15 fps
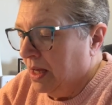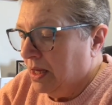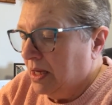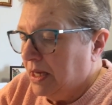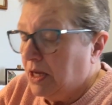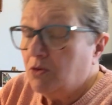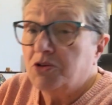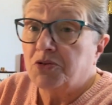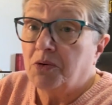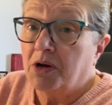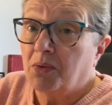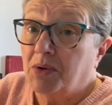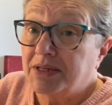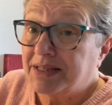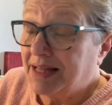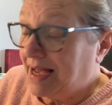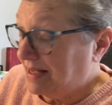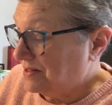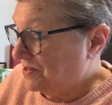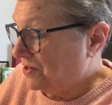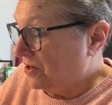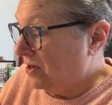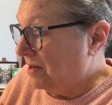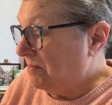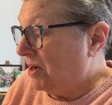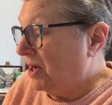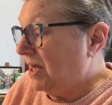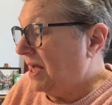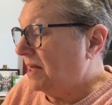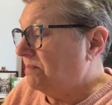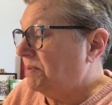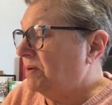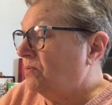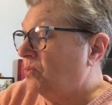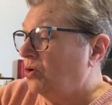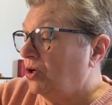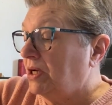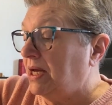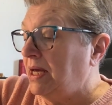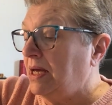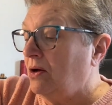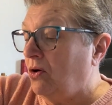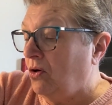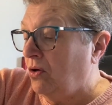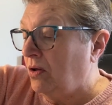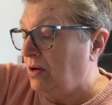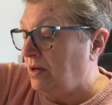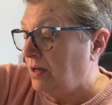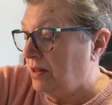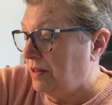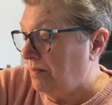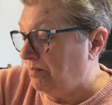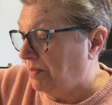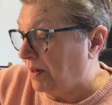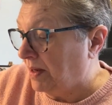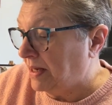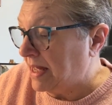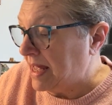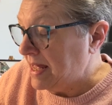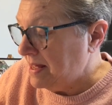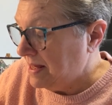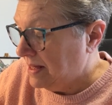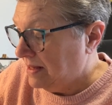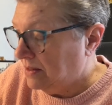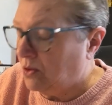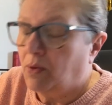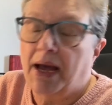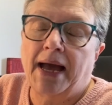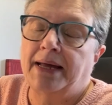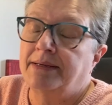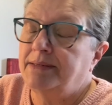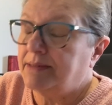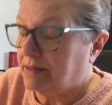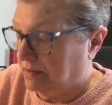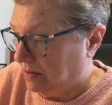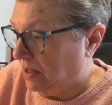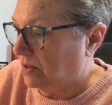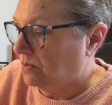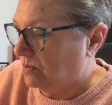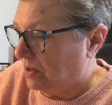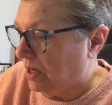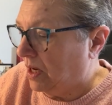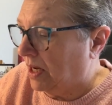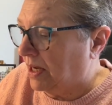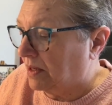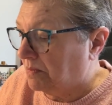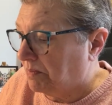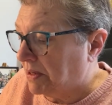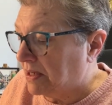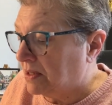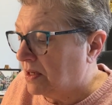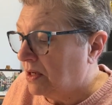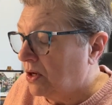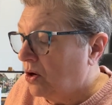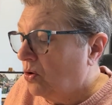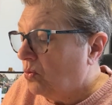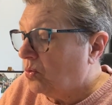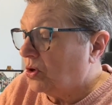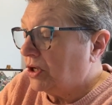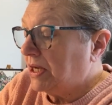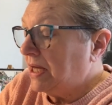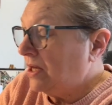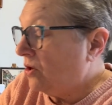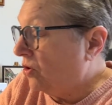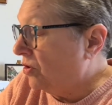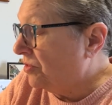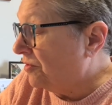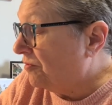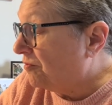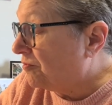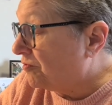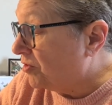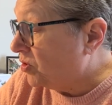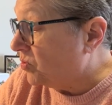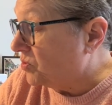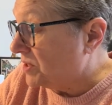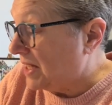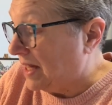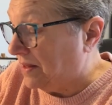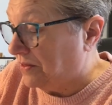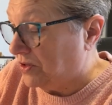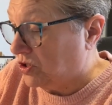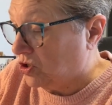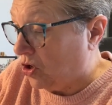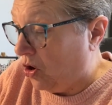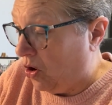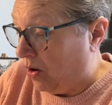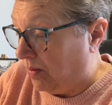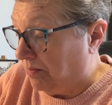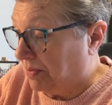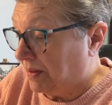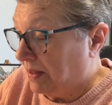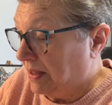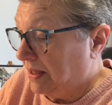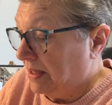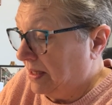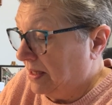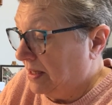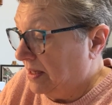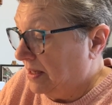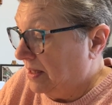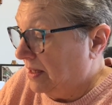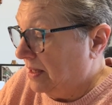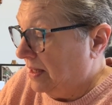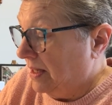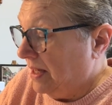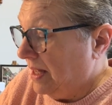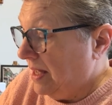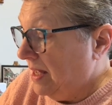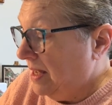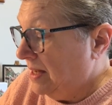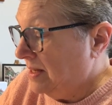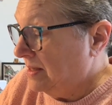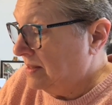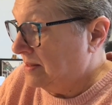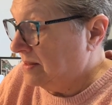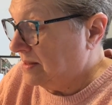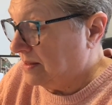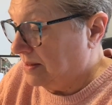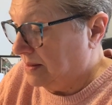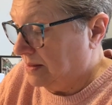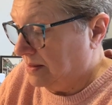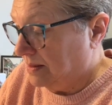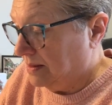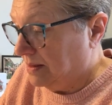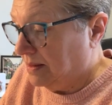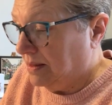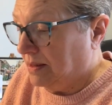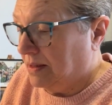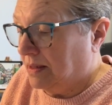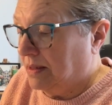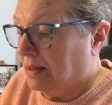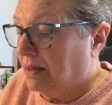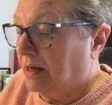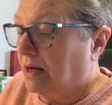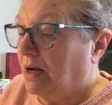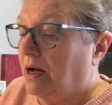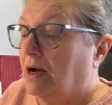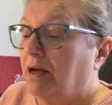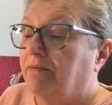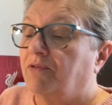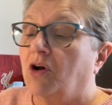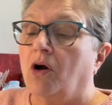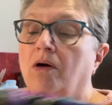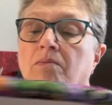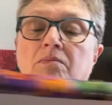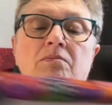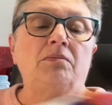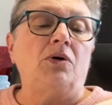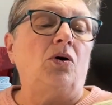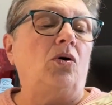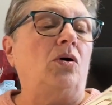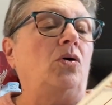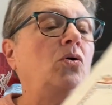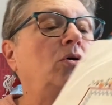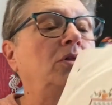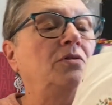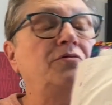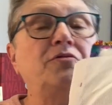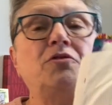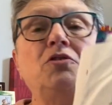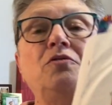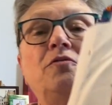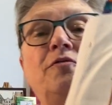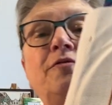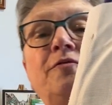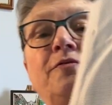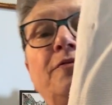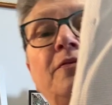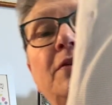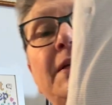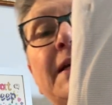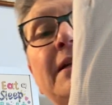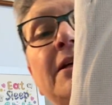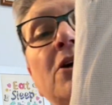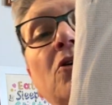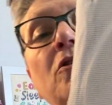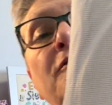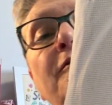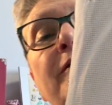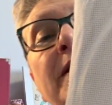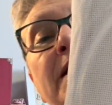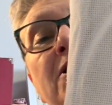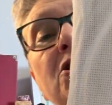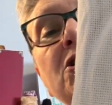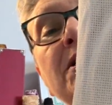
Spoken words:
Here's where I was last time. I had been working on the bunny. No, I hadn't. I had been working on the fruit at the top. And I've got all the fruit nearly all finished